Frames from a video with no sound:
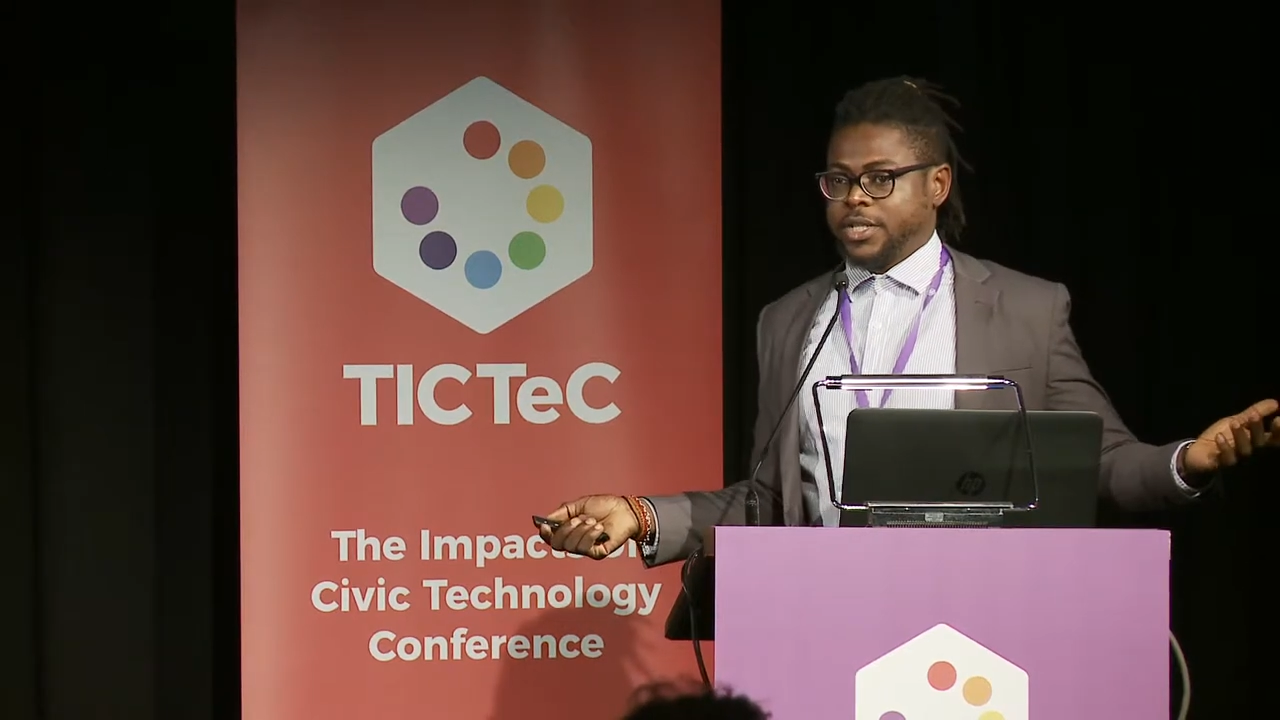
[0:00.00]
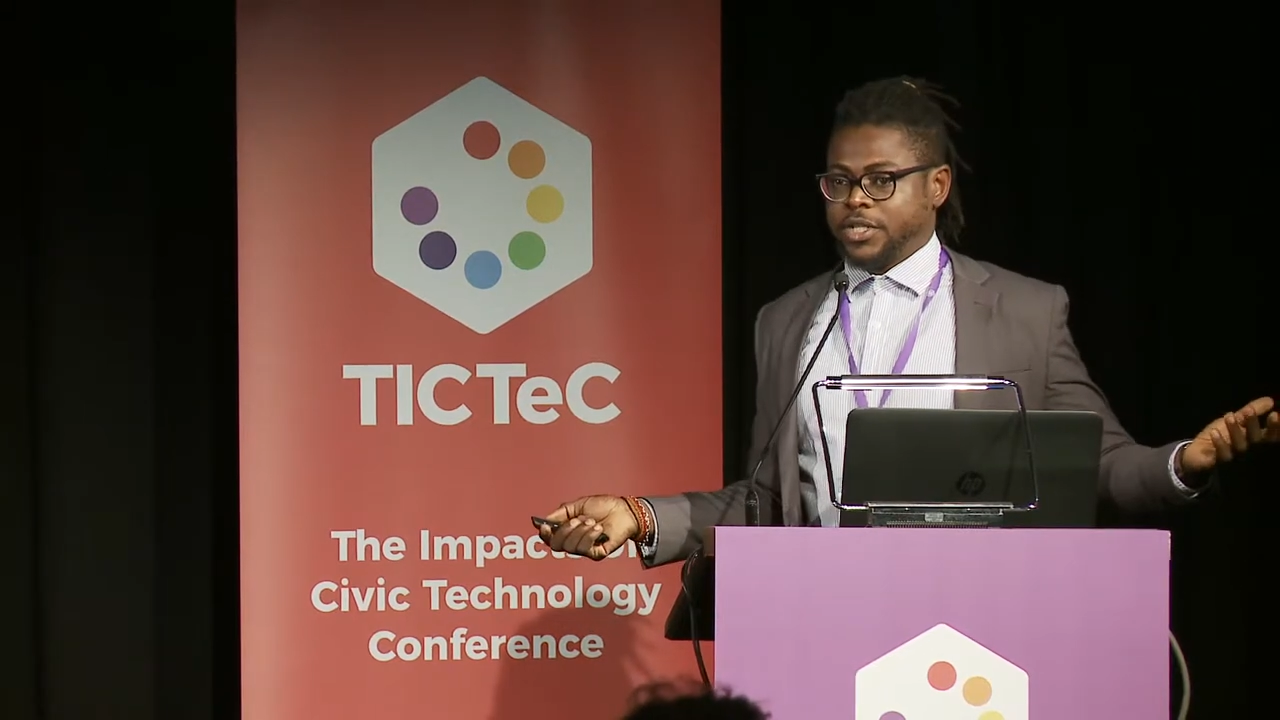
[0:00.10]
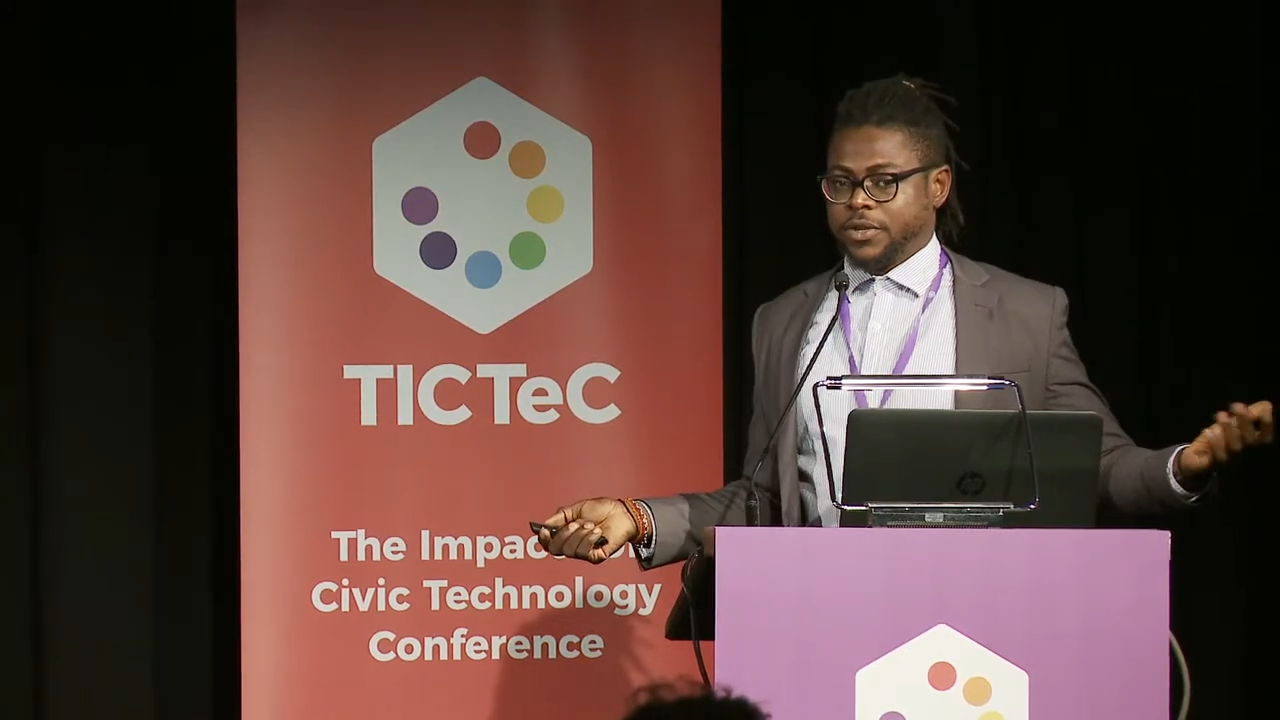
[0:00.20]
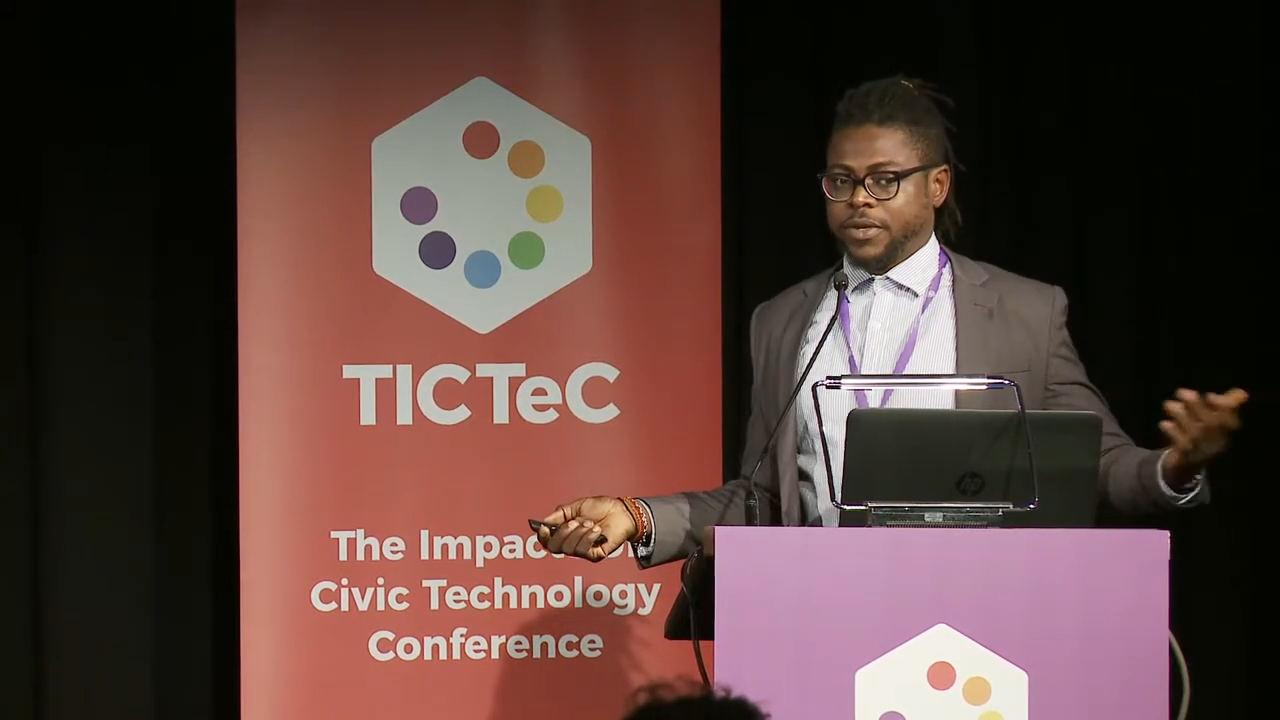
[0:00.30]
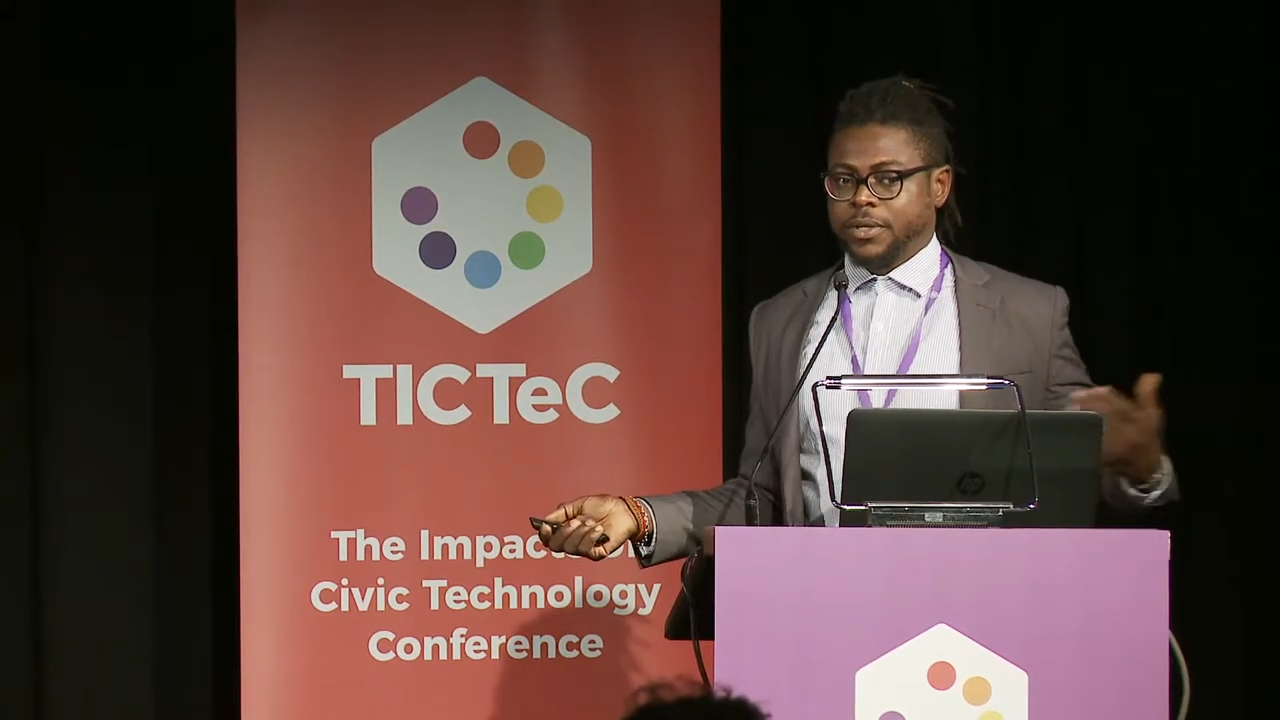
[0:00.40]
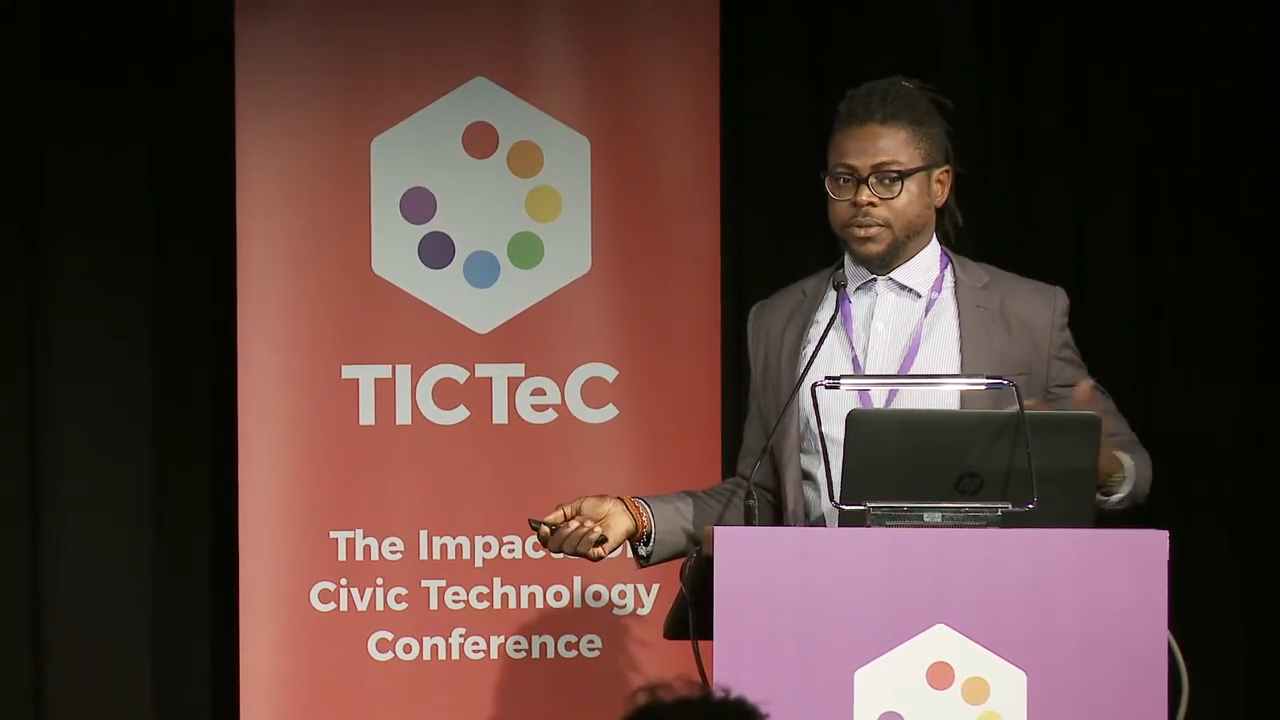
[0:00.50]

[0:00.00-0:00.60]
Sierra